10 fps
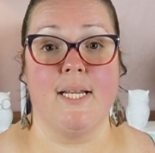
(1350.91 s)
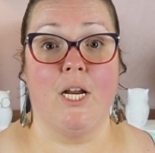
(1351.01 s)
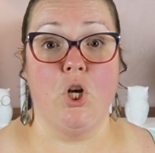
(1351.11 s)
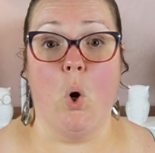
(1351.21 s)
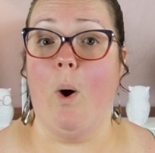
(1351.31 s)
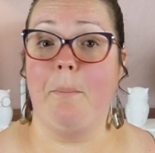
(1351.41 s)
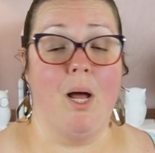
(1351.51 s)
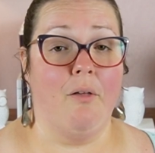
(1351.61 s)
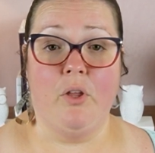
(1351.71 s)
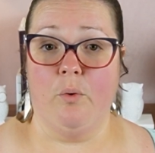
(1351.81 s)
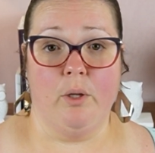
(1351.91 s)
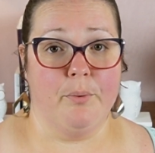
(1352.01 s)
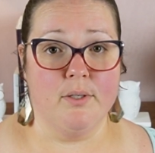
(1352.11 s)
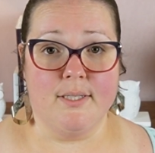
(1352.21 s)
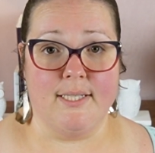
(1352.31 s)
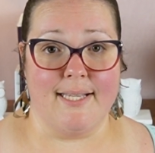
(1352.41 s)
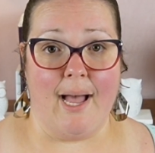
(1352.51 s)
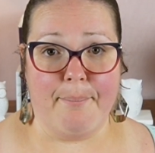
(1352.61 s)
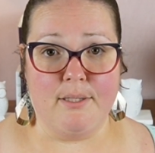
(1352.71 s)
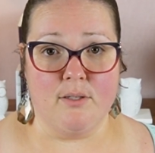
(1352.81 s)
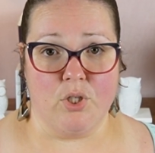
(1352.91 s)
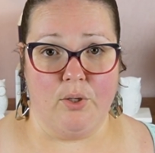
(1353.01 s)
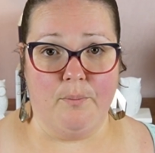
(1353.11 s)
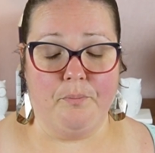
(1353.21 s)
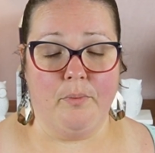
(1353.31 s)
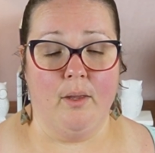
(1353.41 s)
And I know I'm not the only person this happens to.